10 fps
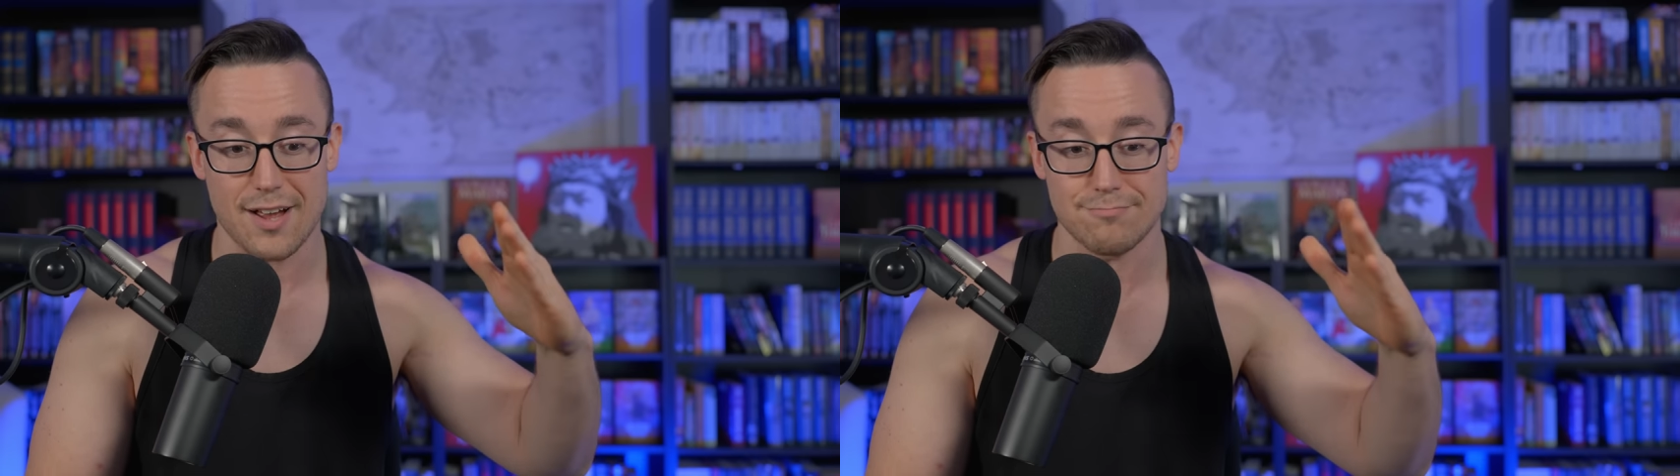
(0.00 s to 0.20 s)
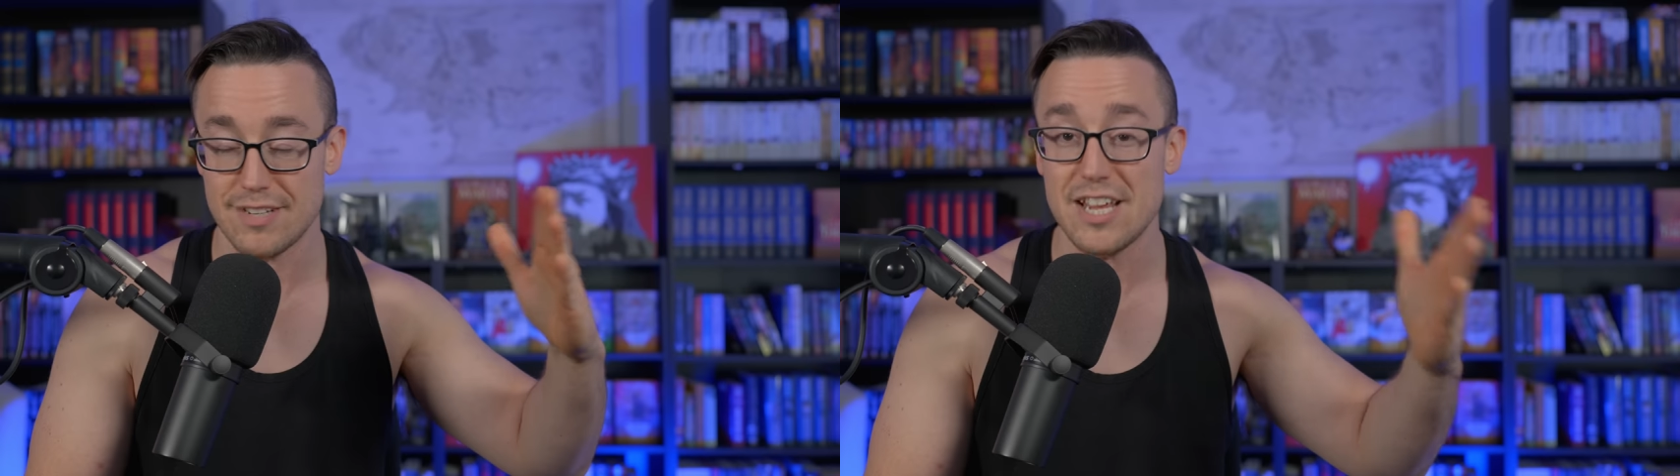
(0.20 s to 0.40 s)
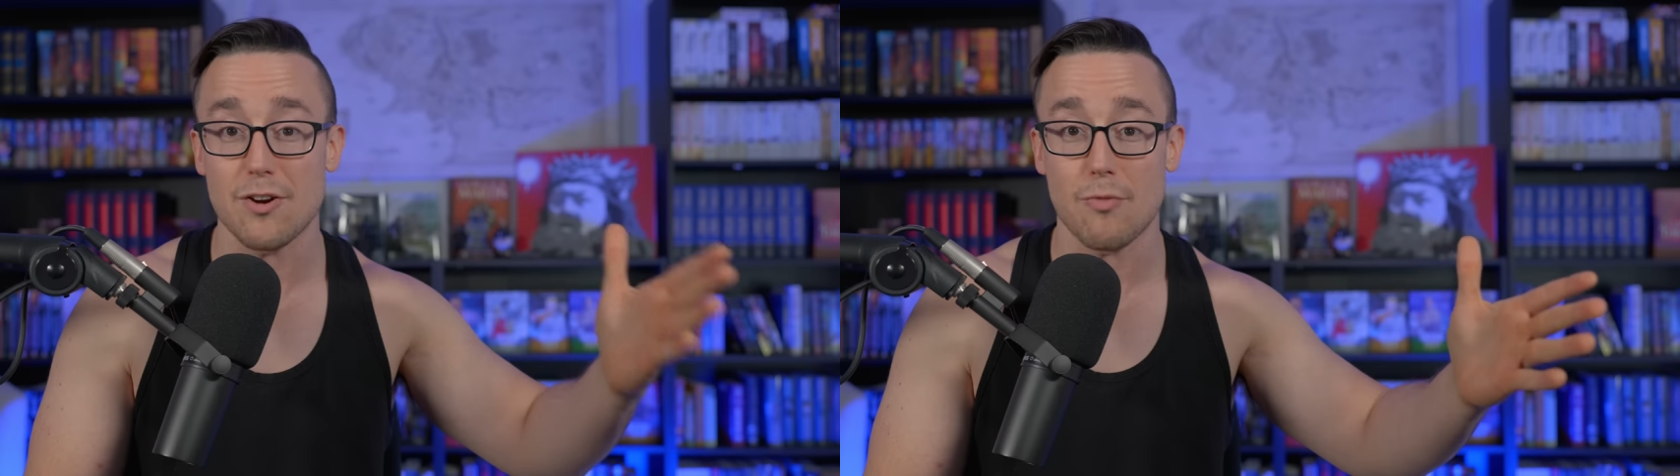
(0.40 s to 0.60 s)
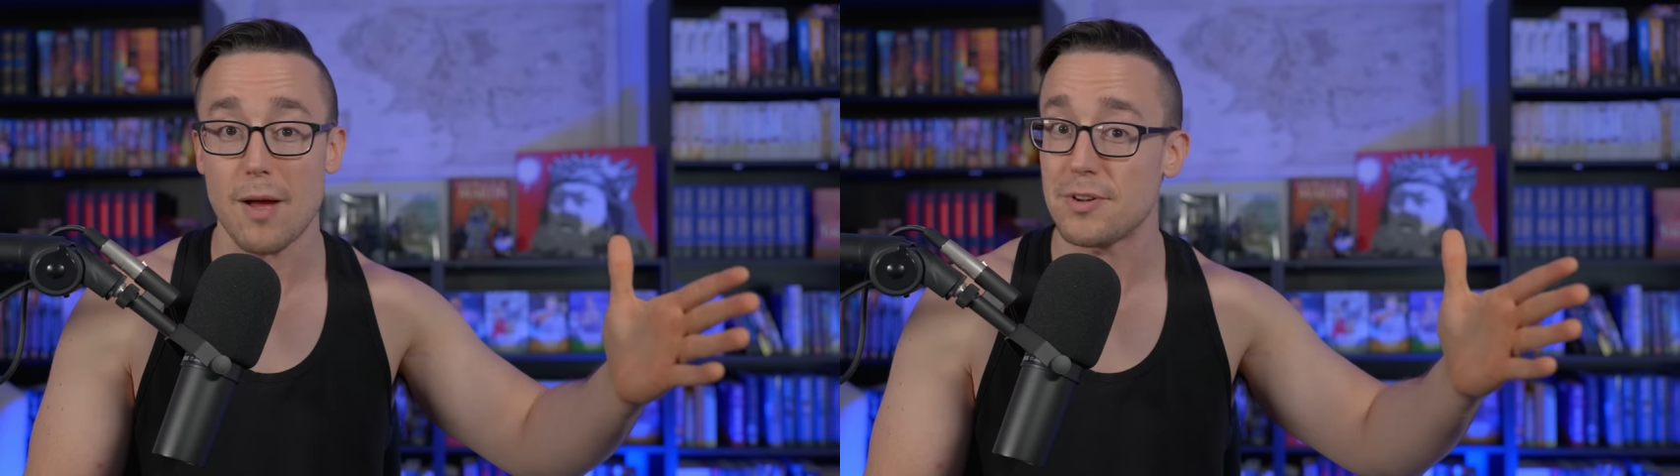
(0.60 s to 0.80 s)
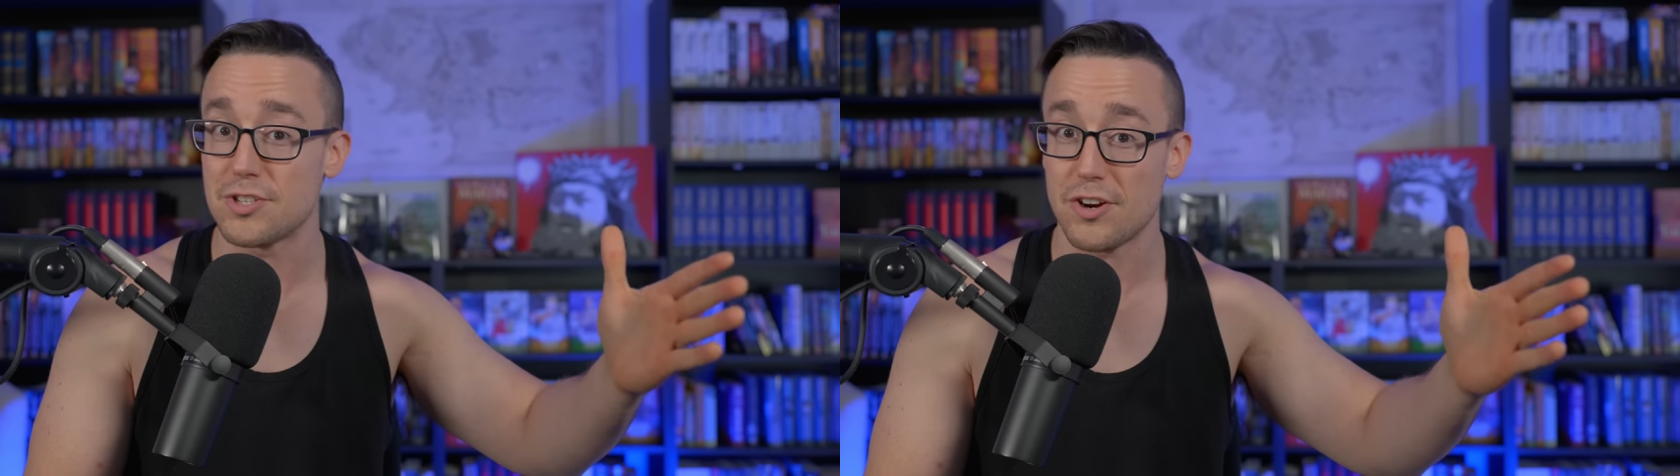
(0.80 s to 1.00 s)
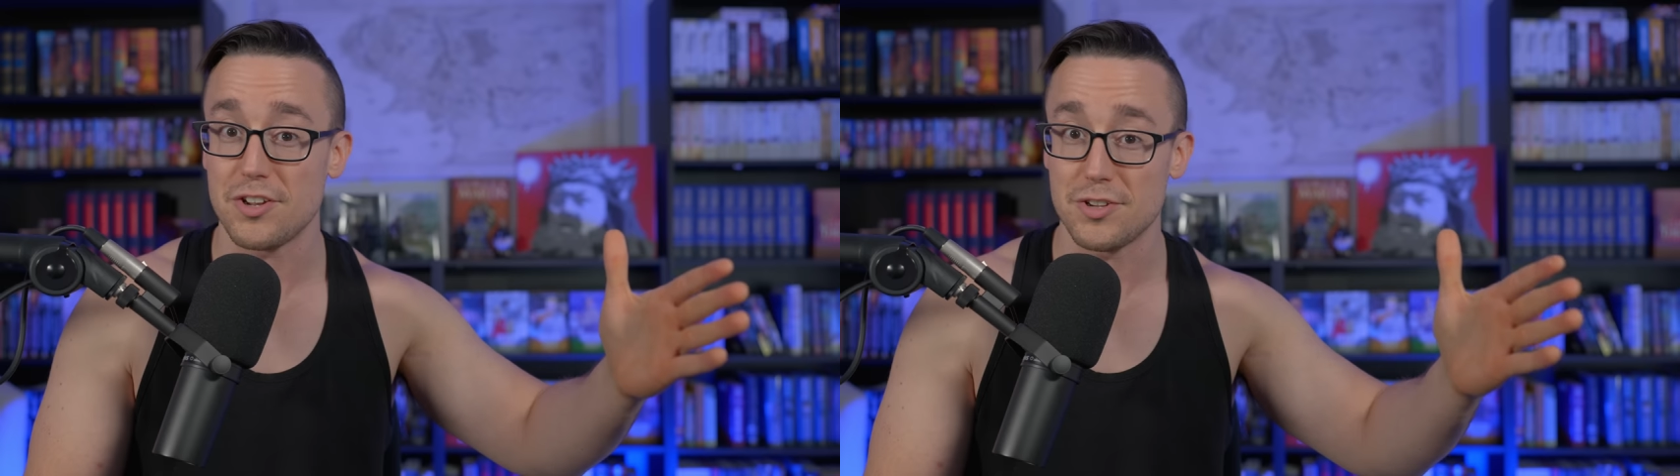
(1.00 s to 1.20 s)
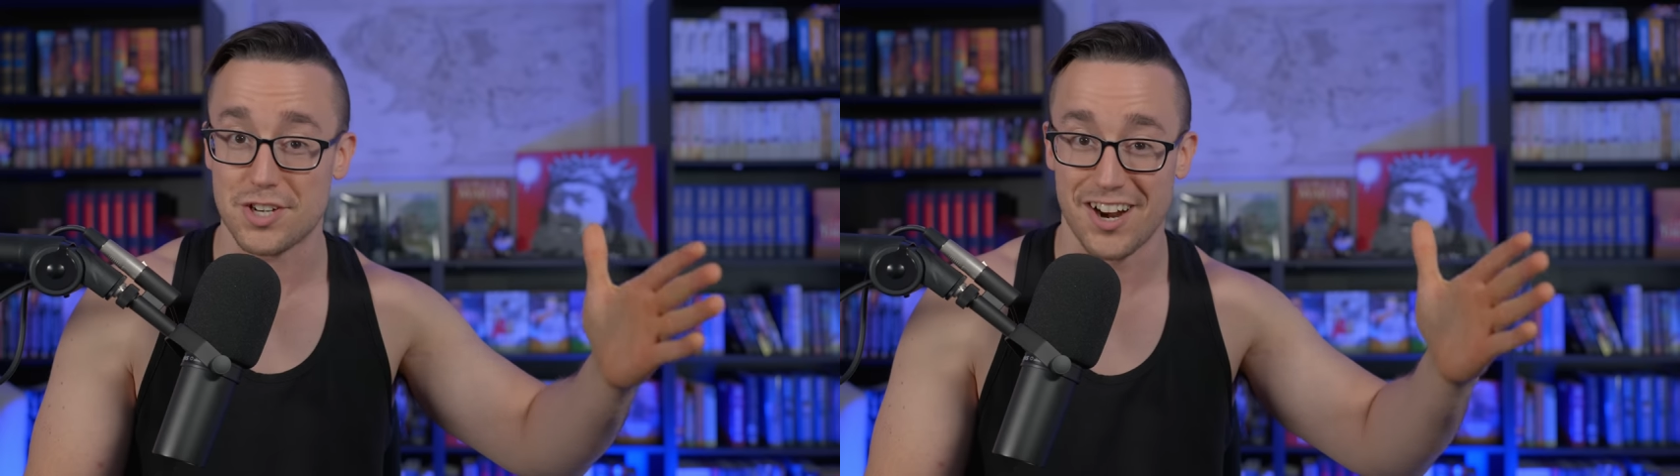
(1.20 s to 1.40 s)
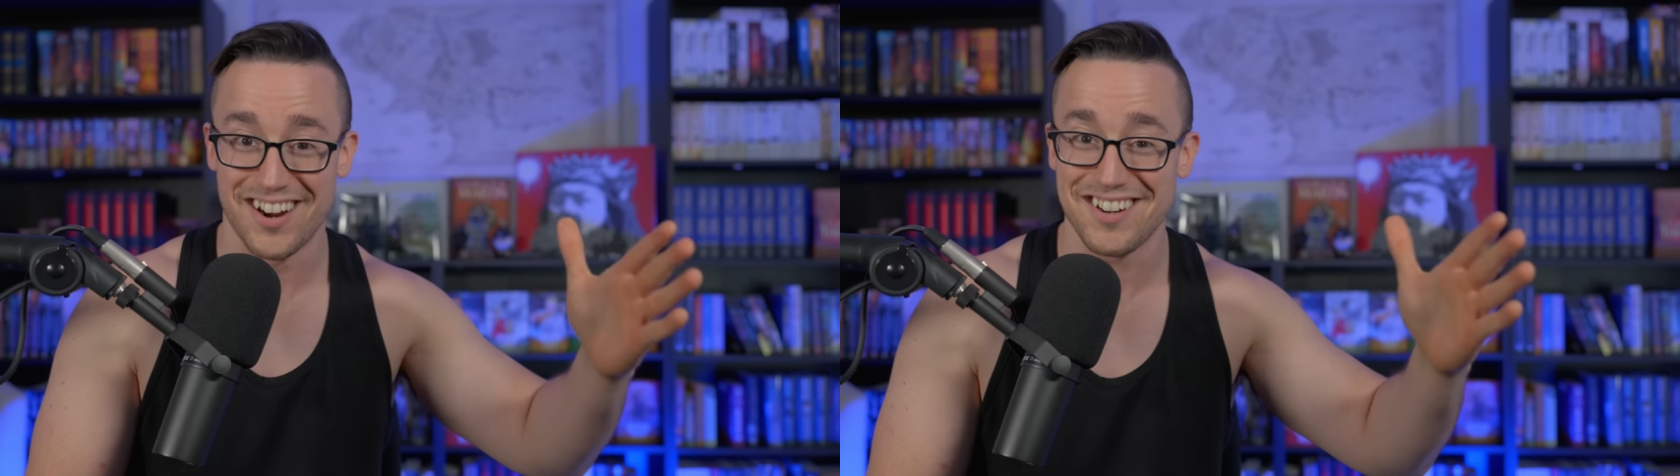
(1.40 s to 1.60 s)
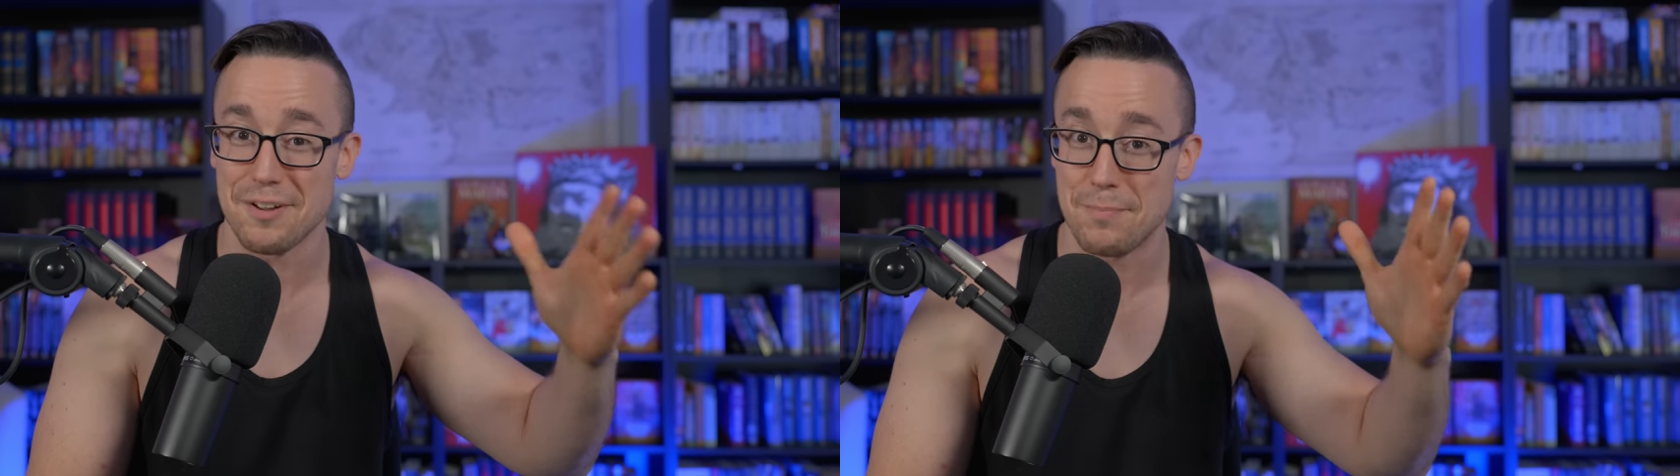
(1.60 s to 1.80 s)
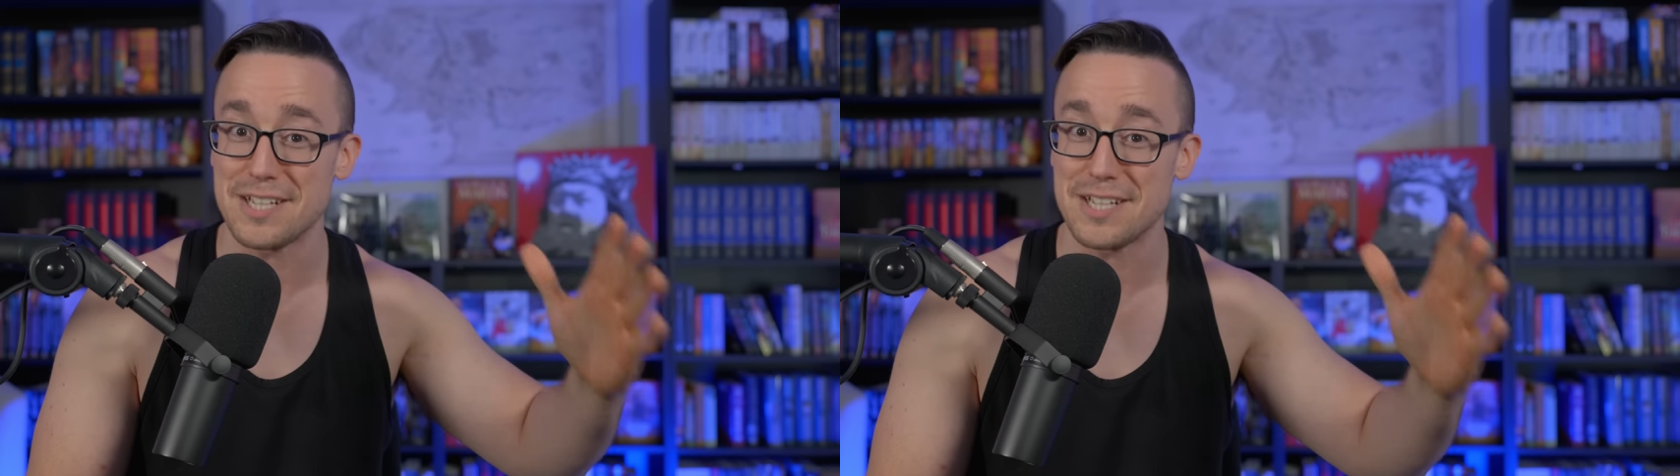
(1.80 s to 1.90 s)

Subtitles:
Nico Robin, you're starting to